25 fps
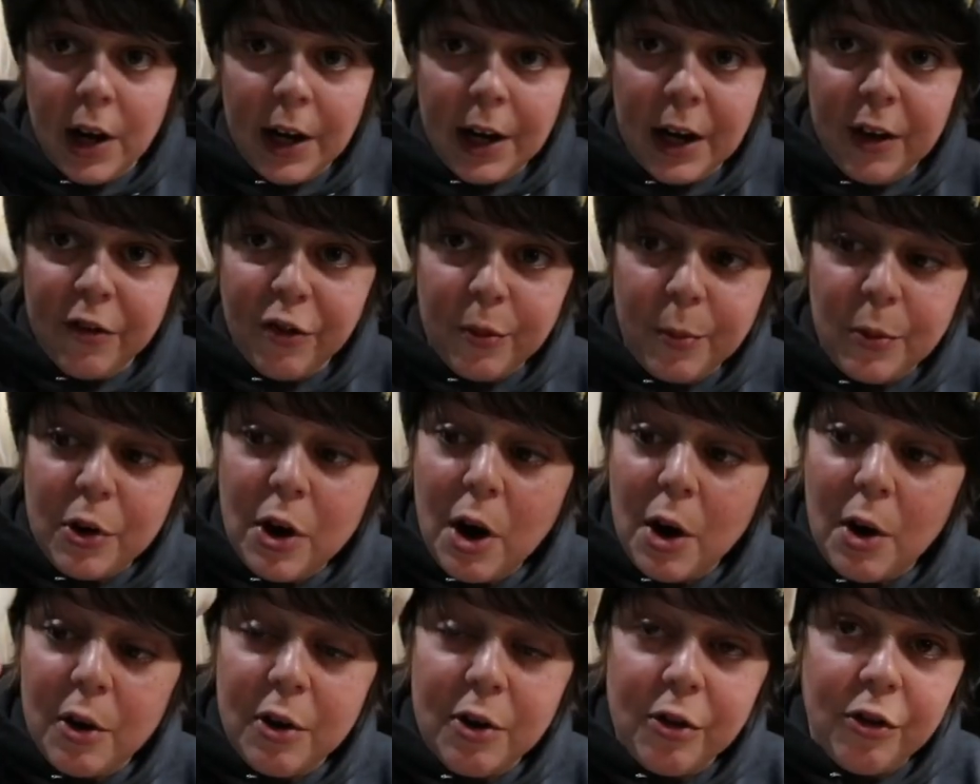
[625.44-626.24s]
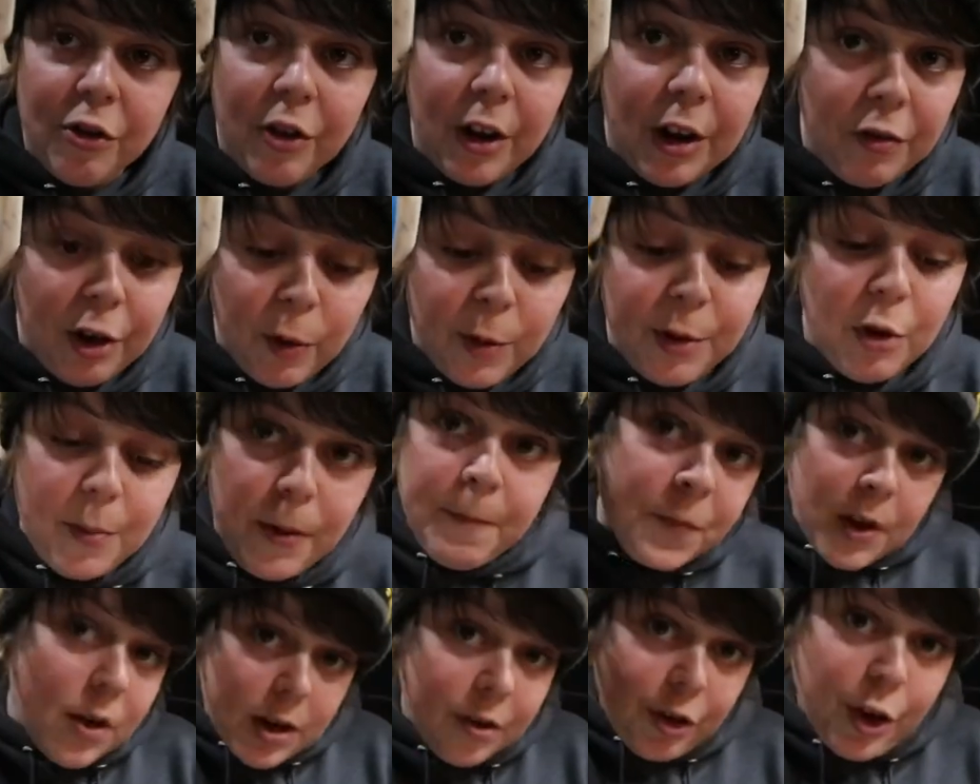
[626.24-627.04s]
I got some tartar sauce here
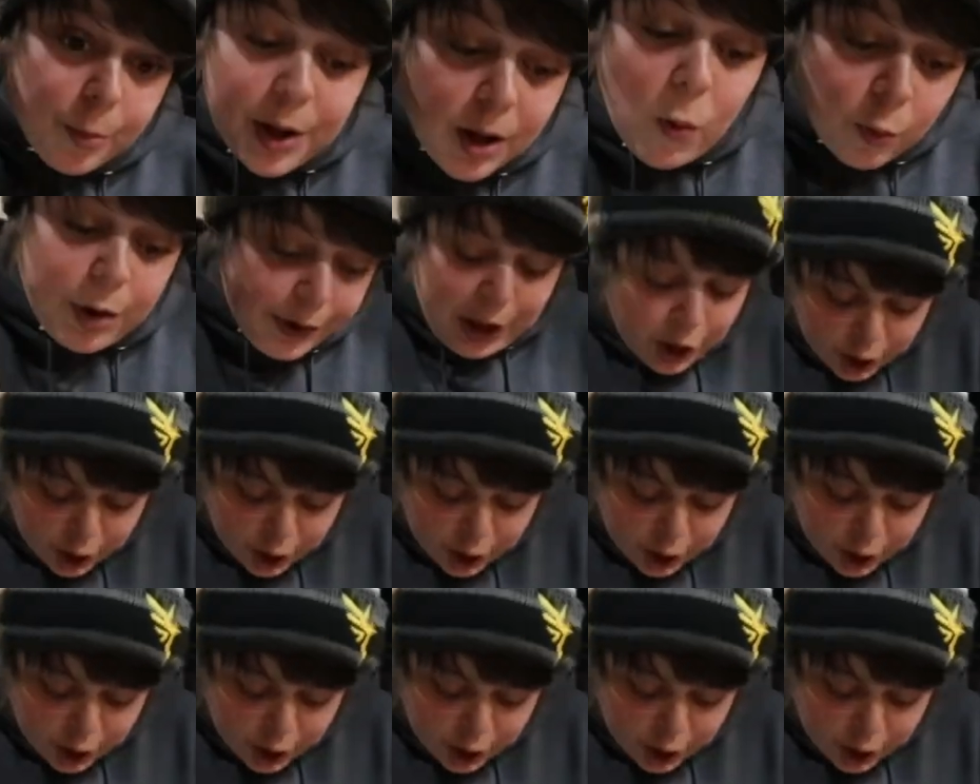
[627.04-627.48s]
I'm gonna be ripping.